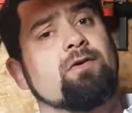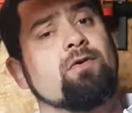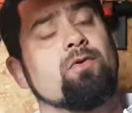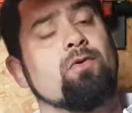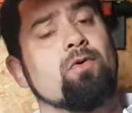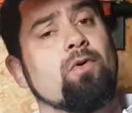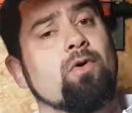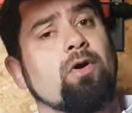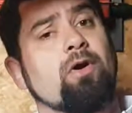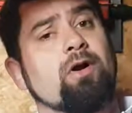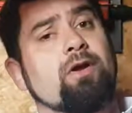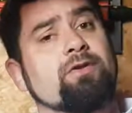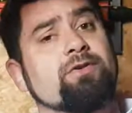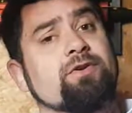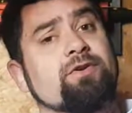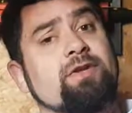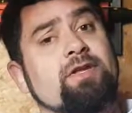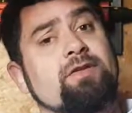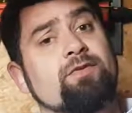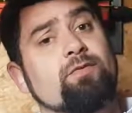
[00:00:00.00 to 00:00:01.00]
or
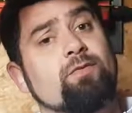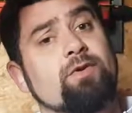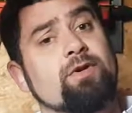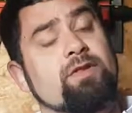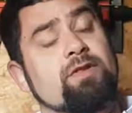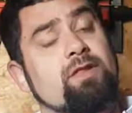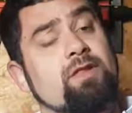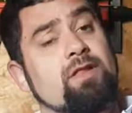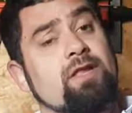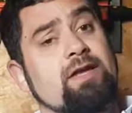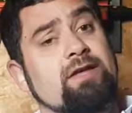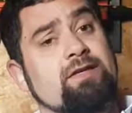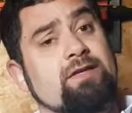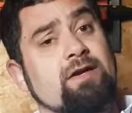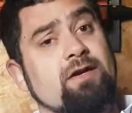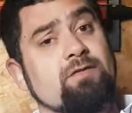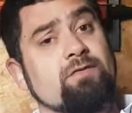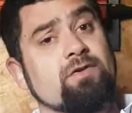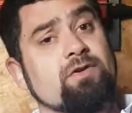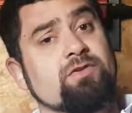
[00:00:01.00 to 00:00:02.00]
underneath one of the light
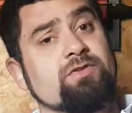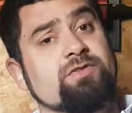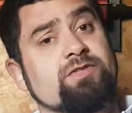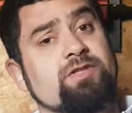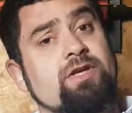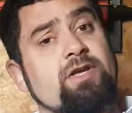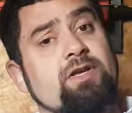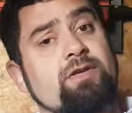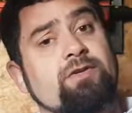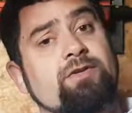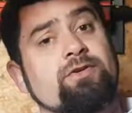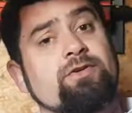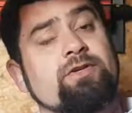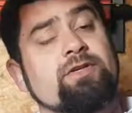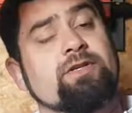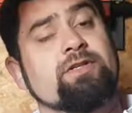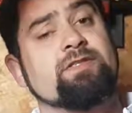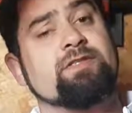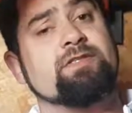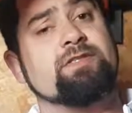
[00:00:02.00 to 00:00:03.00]
covers, you're
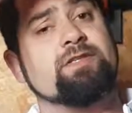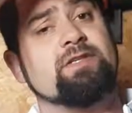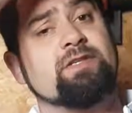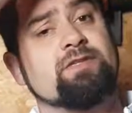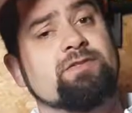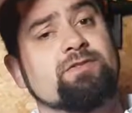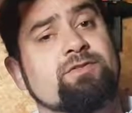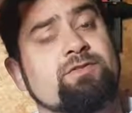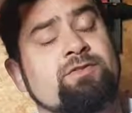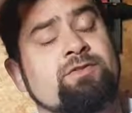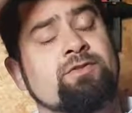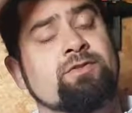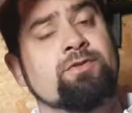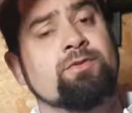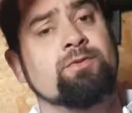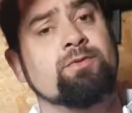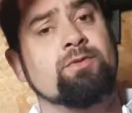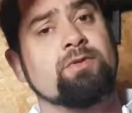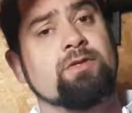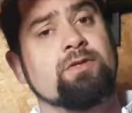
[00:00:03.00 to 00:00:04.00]
going to see
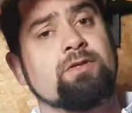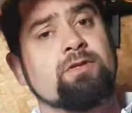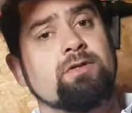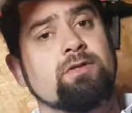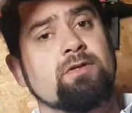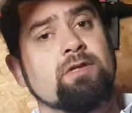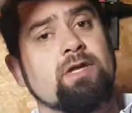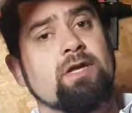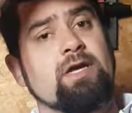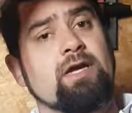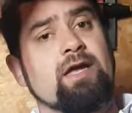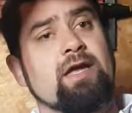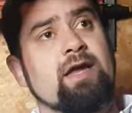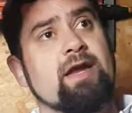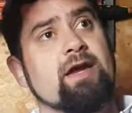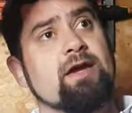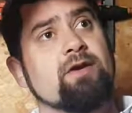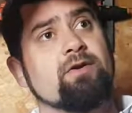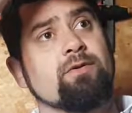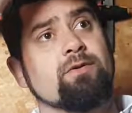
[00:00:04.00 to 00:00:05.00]
2 little
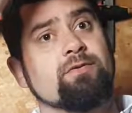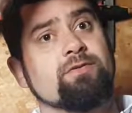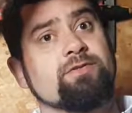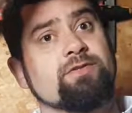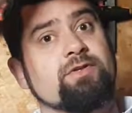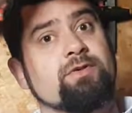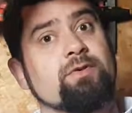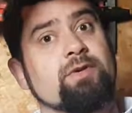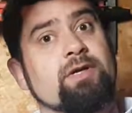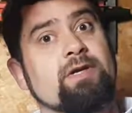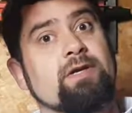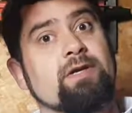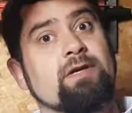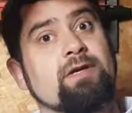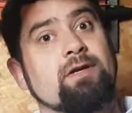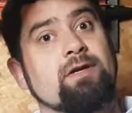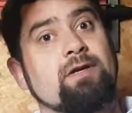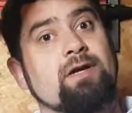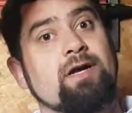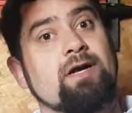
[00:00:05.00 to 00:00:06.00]
arrows going
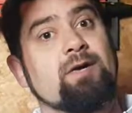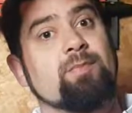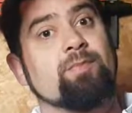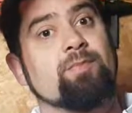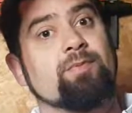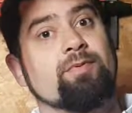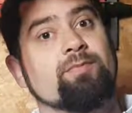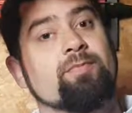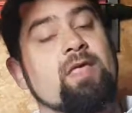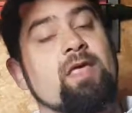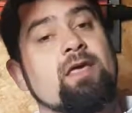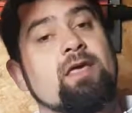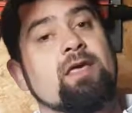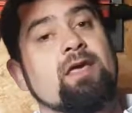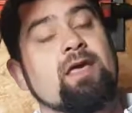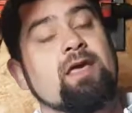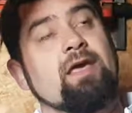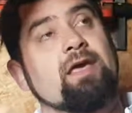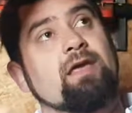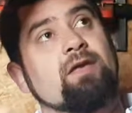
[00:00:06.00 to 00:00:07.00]
up,
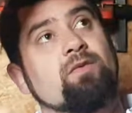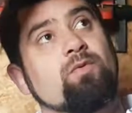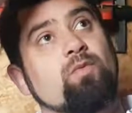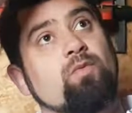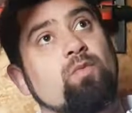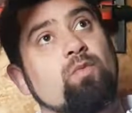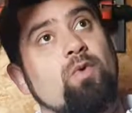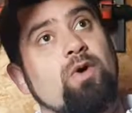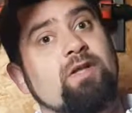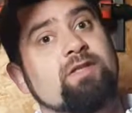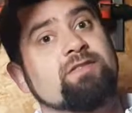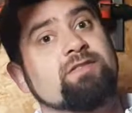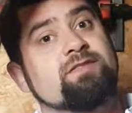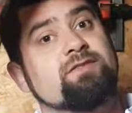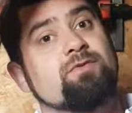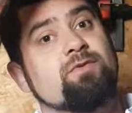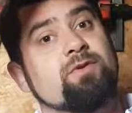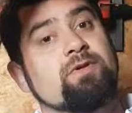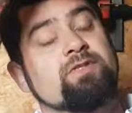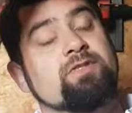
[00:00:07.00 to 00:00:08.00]
and one's
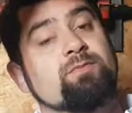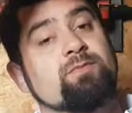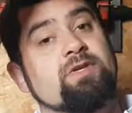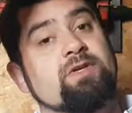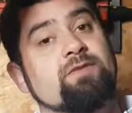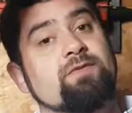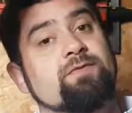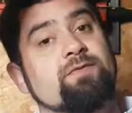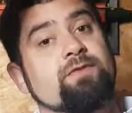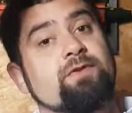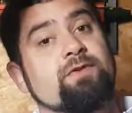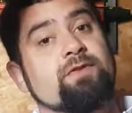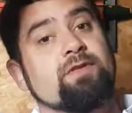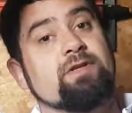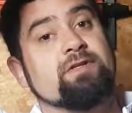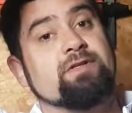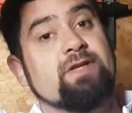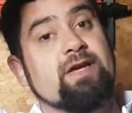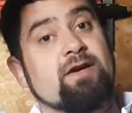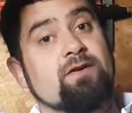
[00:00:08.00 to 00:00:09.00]
going to be for the
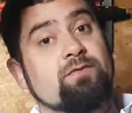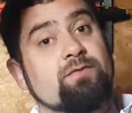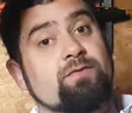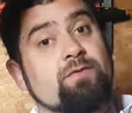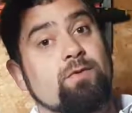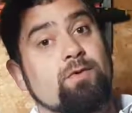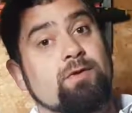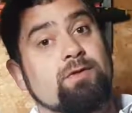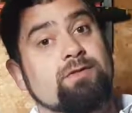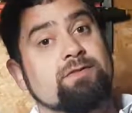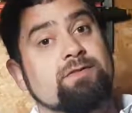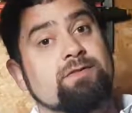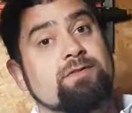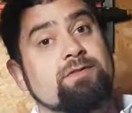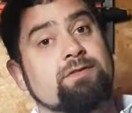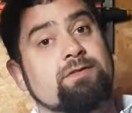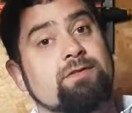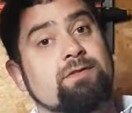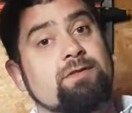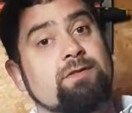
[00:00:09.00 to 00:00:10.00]
down force,
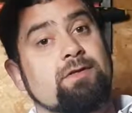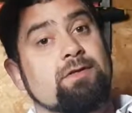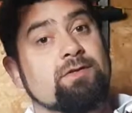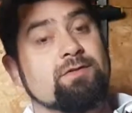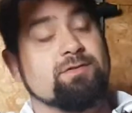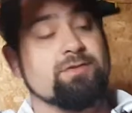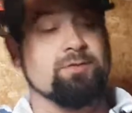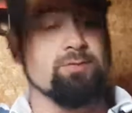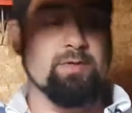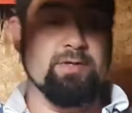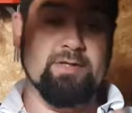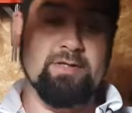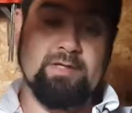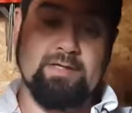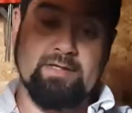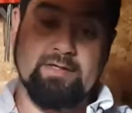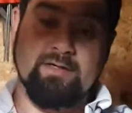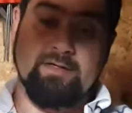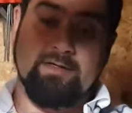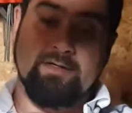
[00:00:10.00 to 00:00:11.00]
so when
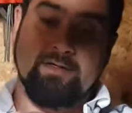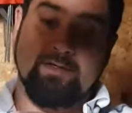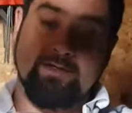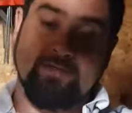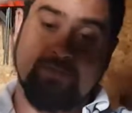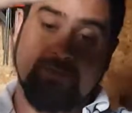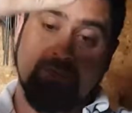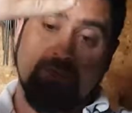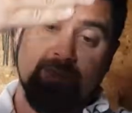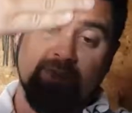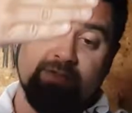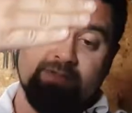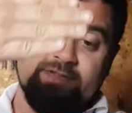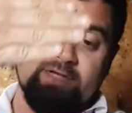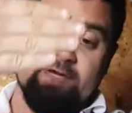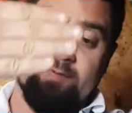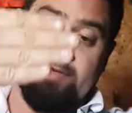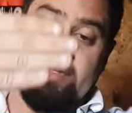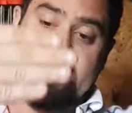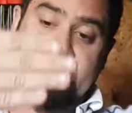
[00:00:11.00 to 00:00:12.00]
the door is
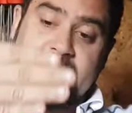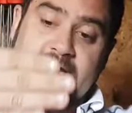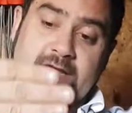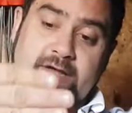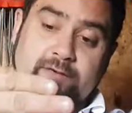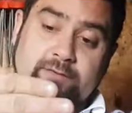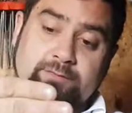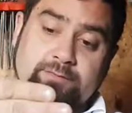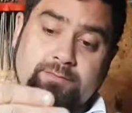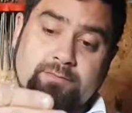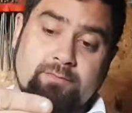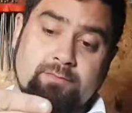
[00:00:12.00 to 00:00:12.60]
coming down,